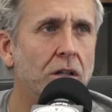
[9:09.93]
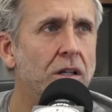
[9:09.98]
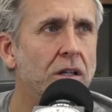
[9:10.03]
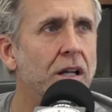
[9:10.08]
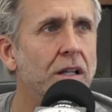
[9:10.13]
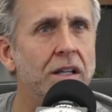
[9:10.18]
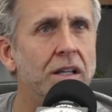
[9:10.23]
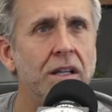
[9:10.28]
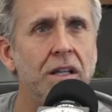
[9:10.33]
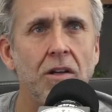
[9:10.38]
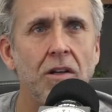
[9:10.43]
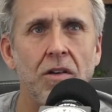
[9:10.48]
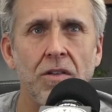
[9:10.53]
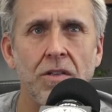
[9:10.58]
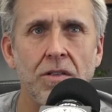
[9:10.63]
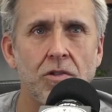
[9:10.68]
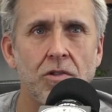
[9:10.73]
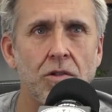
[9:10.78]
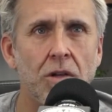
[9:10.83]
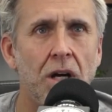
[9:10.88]
not letting all
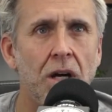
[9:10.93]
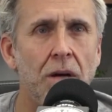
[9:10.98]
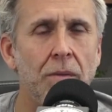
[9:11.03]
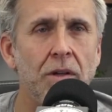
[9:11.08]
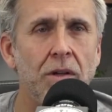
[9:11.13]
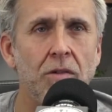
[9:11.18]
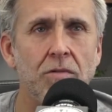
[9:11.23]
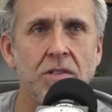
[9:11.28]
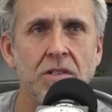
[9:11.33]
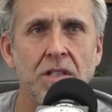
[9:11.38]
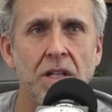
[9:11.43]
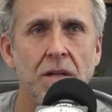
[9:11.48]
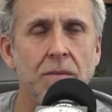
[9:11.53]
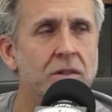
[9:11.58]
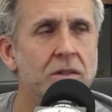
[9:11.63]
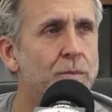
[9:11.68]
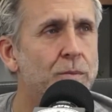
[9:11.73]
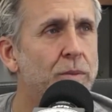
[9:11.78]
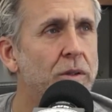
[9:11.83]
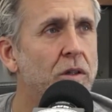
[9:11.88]
the drama and
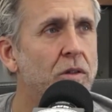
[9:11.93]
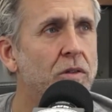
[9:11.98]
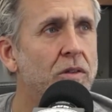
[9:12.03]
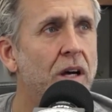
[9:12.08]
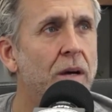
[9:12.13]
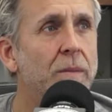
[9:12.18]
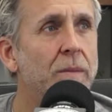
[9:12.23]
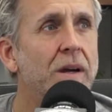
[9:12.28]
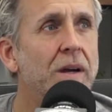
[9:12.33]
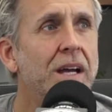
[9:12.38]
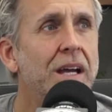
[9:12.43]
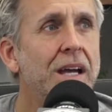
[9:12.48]
resentments build up,